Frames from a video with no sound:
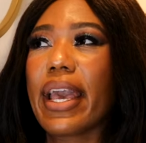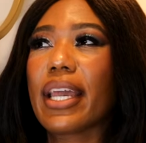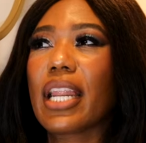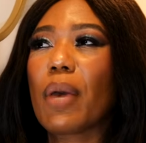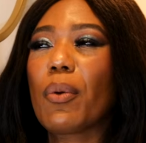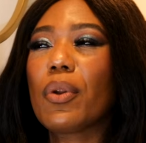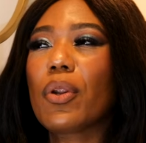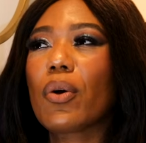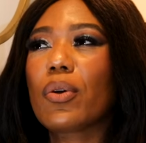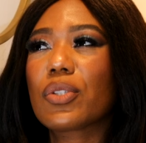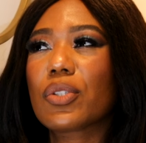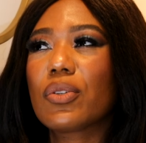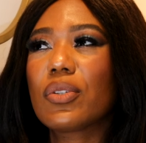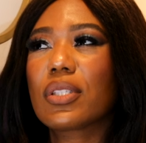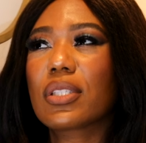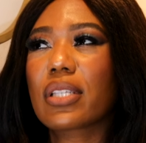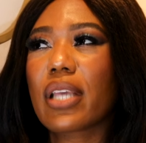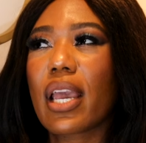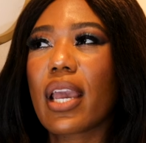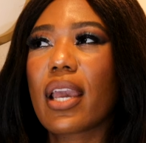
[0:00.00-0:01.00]
And I would also
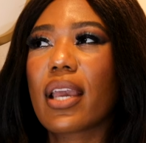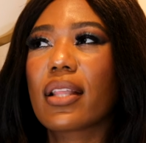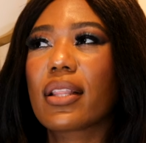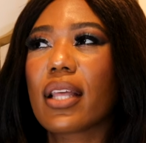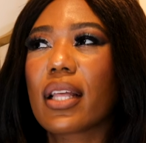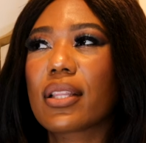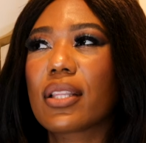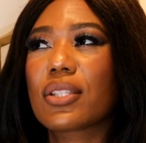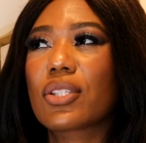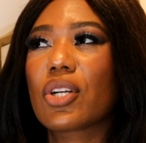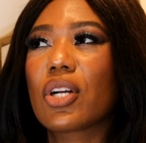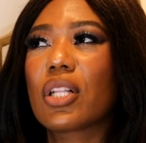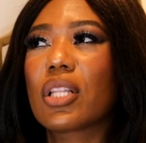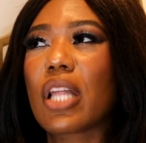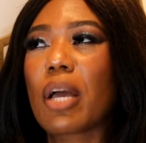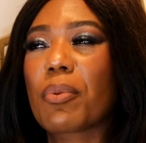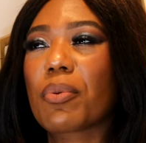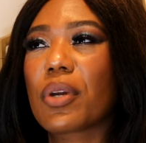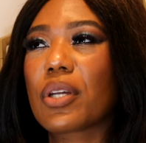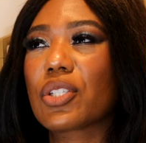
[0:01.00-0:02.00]
say that this
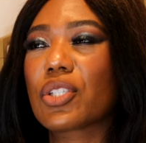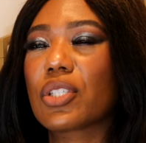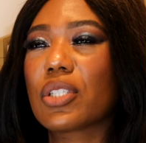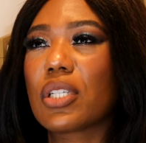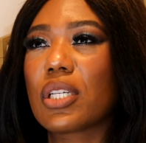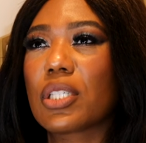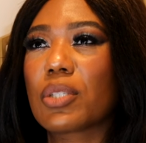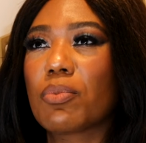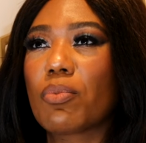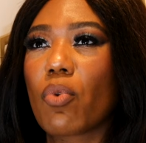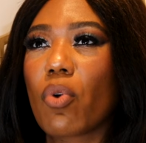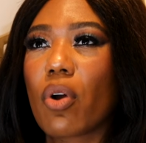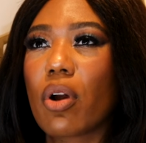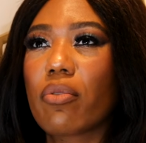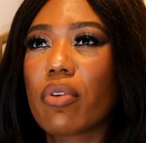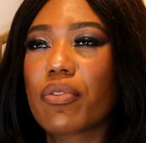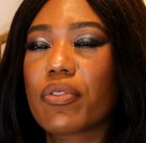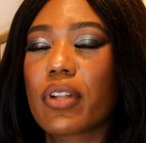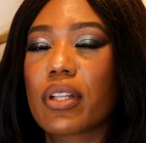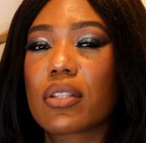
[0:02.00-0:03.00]
collaboration is more
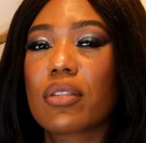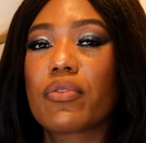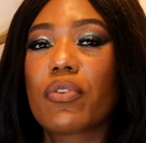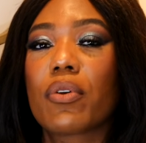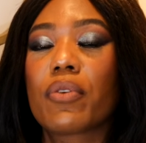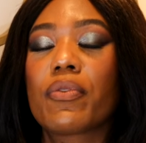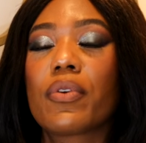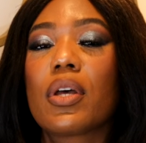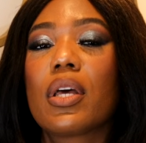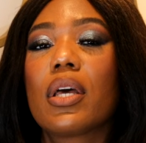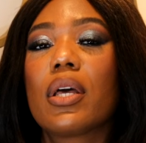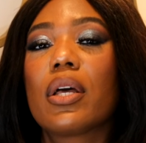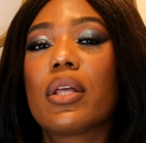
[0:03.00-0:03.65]
reflective of